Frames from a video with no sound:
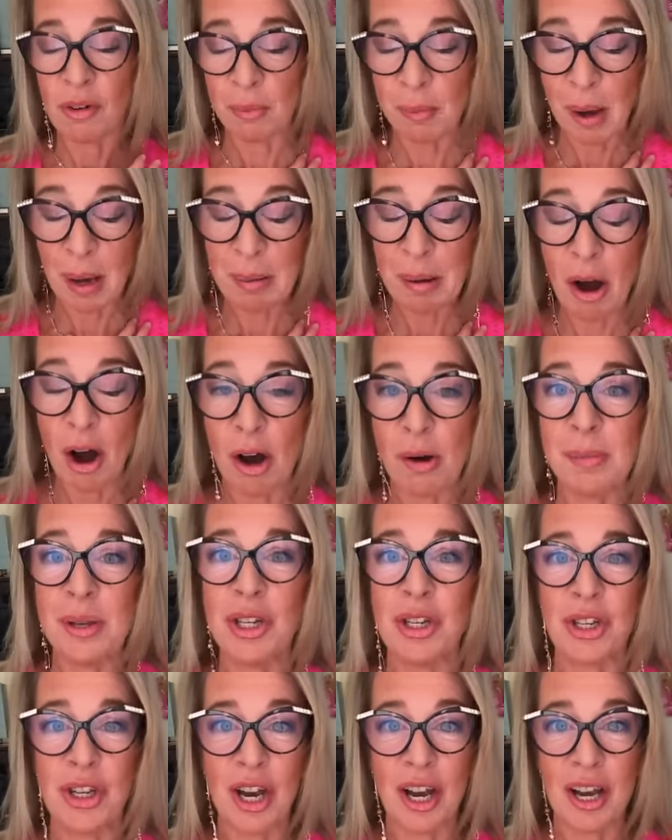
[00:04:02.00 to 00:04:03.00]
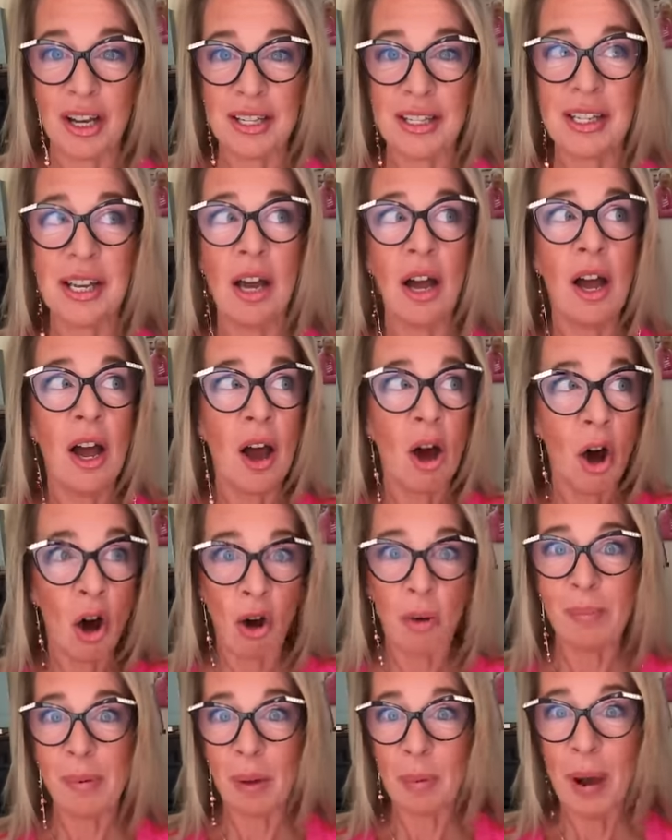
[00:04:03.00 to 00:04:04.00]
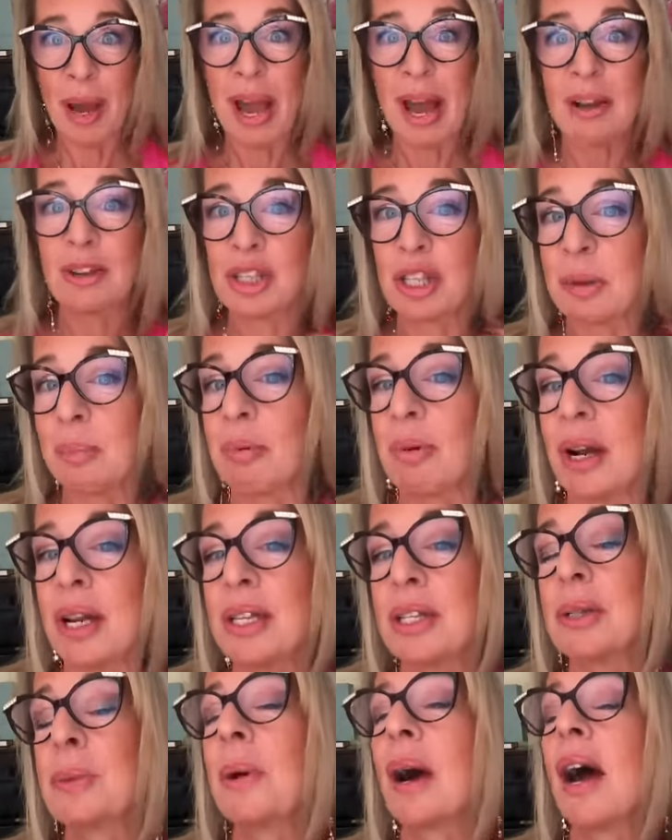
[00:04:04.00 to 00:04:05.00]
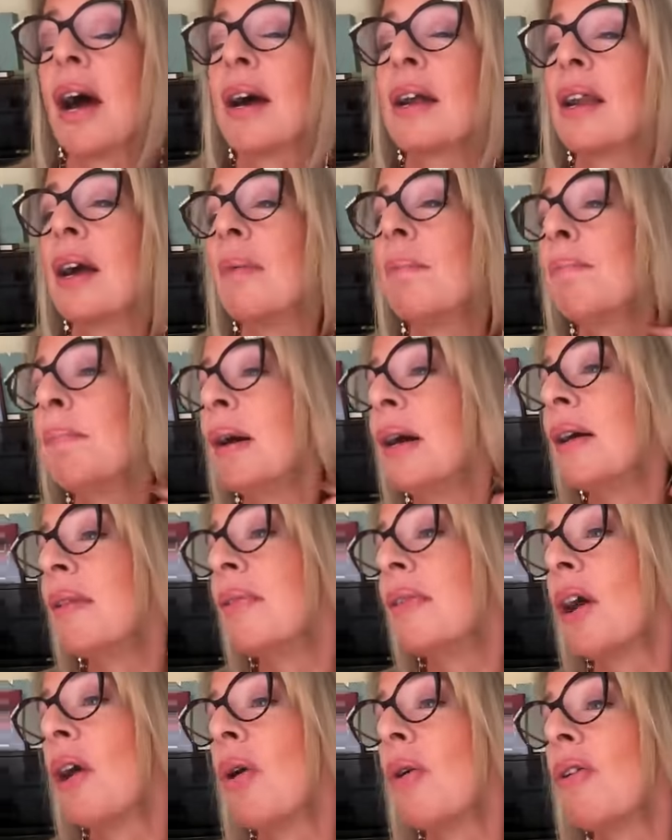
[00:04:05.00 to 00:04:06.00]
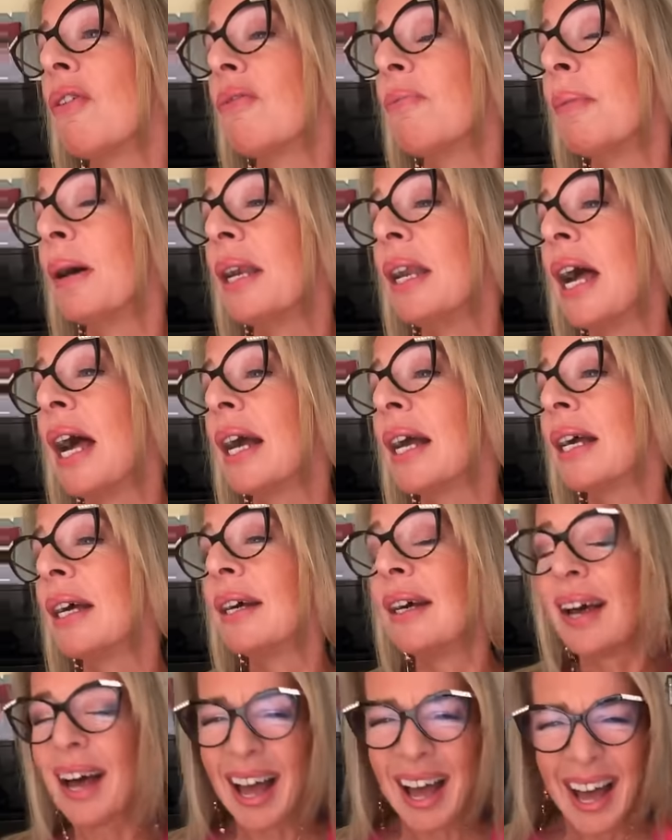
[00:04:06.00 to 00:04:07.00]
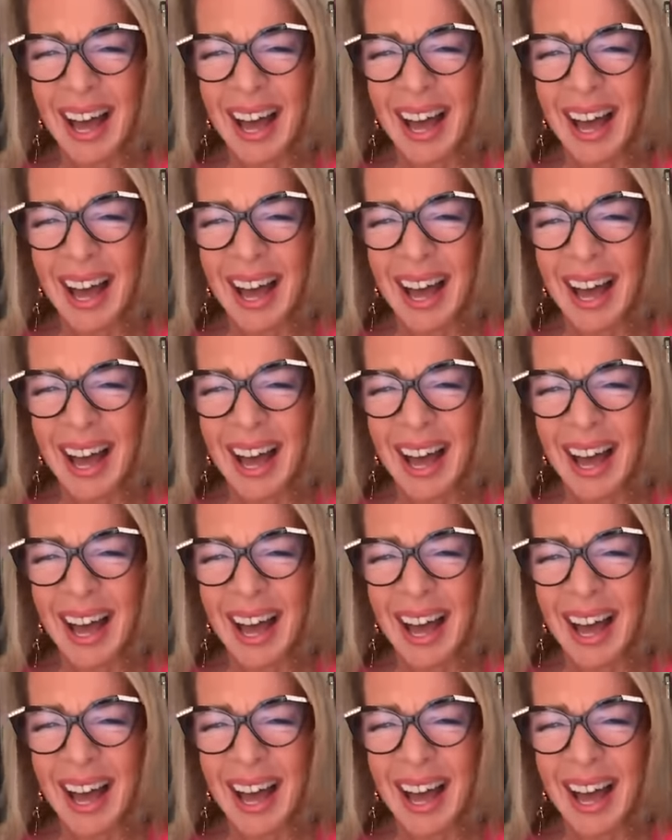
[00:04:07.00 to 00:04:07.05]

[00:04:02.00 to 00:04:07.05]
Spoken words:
from my army shirt on my way out to the parade square and I burnt the whole of my neck.